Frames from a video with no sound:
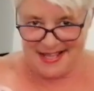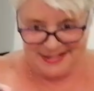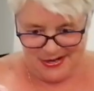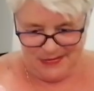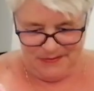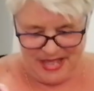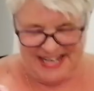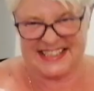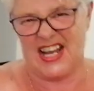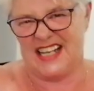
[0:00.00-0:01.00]
So, I
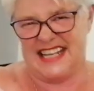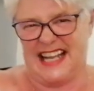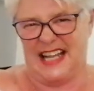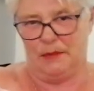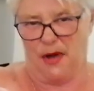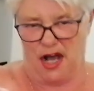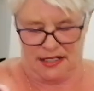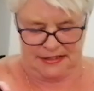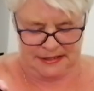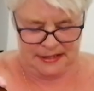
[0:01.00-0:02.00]
just gotta take a little
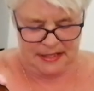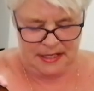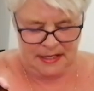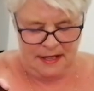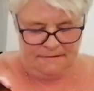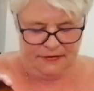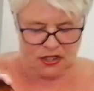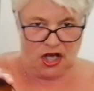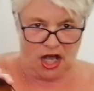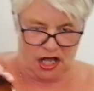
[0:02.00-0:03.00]
pause
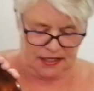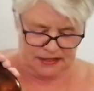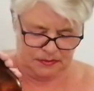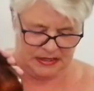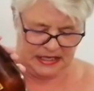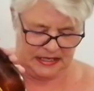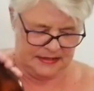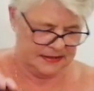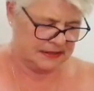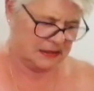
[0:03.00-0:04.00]
because